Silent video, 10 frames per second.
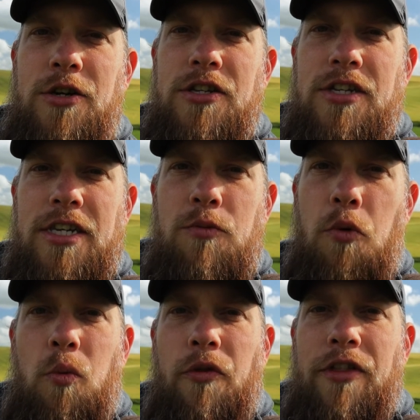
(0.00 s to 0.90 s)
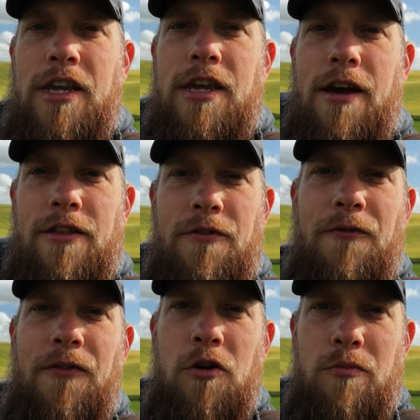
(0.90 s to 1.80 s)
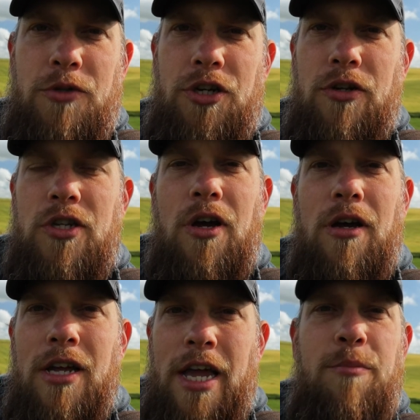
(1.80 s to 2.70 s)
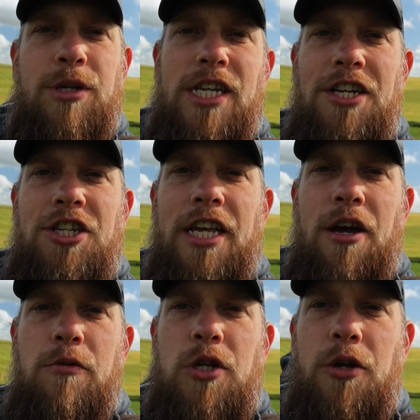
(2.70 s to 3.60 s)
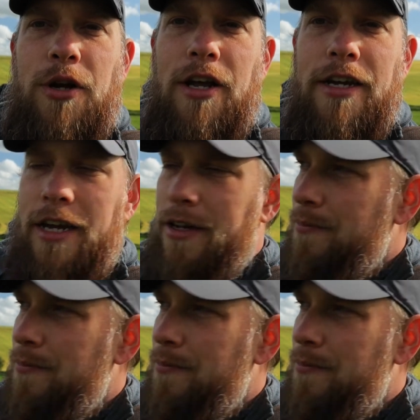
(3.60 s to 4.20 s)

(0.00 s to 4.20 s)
can see what the film shots are potentially going to look like.